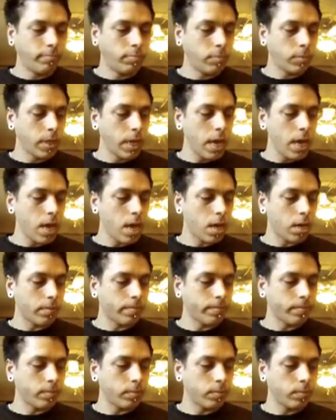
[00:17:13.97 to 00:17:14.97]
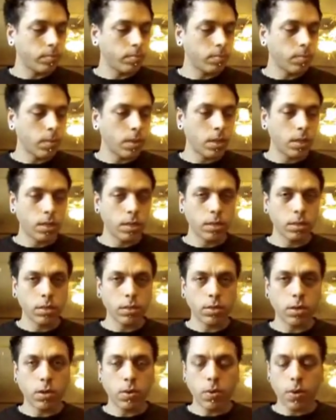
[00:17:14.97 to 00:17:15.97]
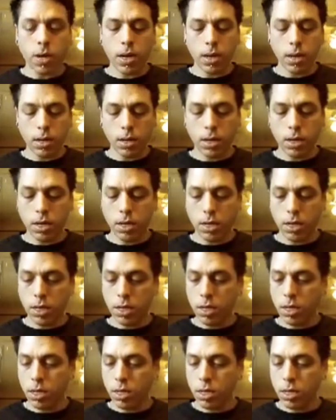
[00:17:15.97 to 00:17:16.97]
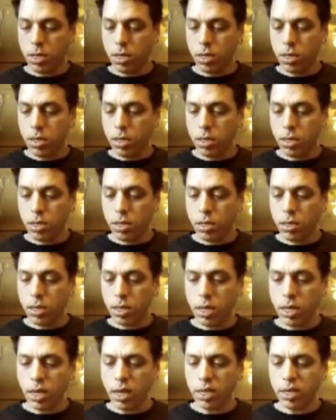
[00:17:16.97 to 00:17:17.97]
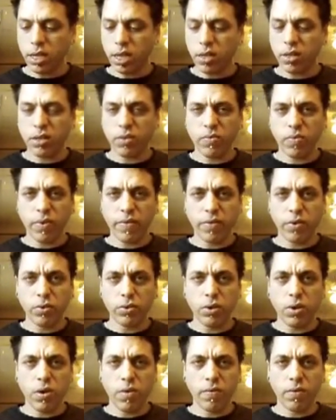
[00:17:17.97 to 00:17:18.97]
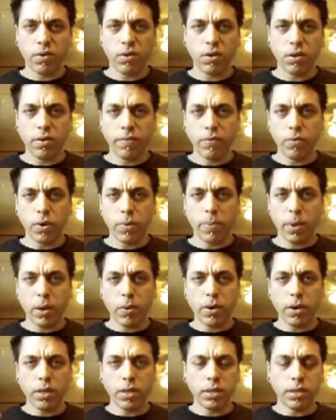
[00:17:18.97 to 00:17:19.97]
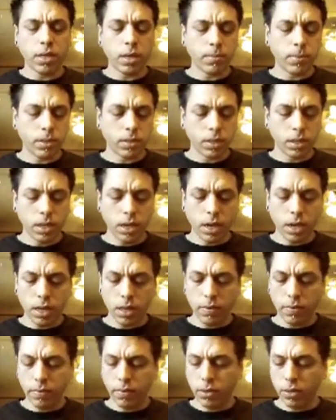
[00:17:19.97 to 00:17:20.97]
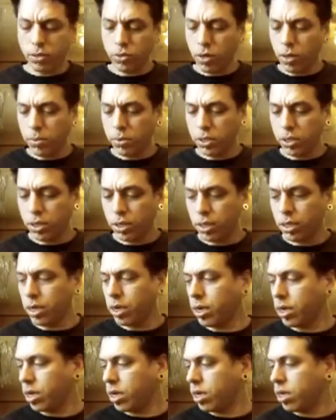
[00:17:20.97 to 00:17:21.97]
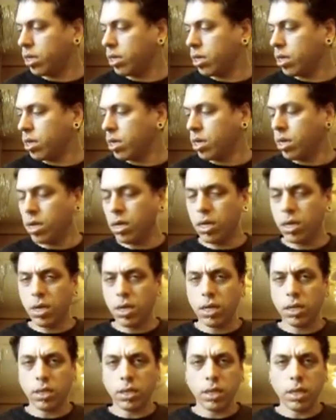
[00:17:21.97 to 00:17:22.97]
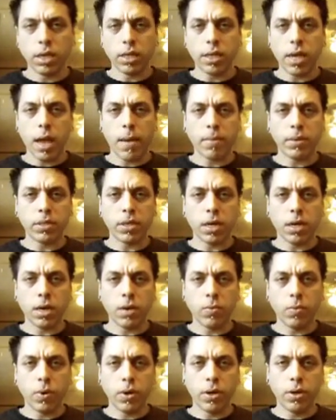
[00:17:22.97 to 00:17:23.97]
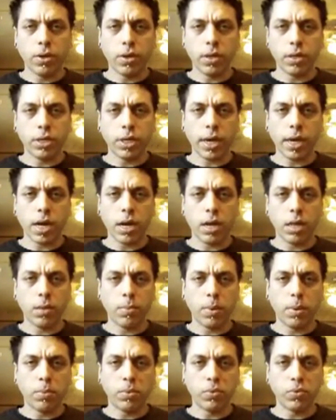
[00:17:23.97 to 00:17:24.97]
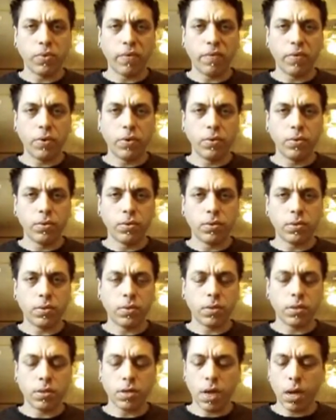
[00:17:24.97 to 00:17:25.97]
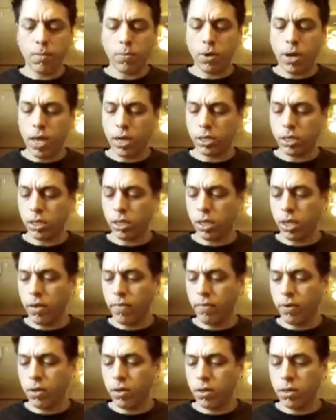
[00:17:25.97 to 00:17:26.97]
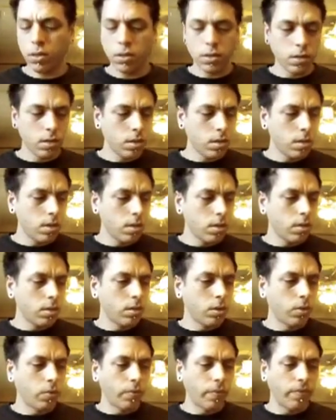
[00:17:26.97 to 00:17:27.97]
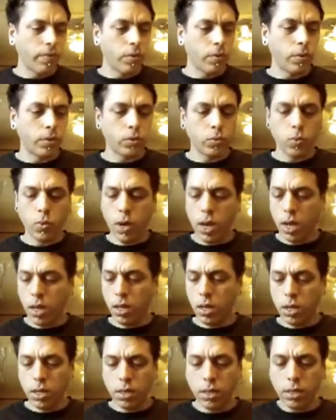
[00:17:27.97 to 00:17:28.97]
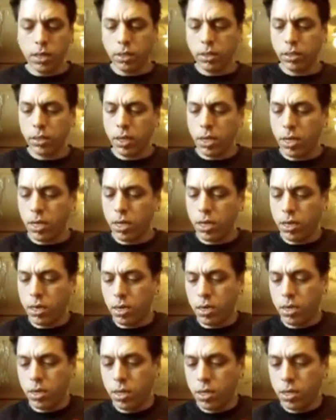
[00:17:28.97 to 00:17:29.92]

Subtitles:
Yeah. So I guess that review's over. If you want to pick one of these up, there's a link in the description, and it's a link to Amazon where you can check out other people's reviews. I'm going to actually leave a little review as well on this, and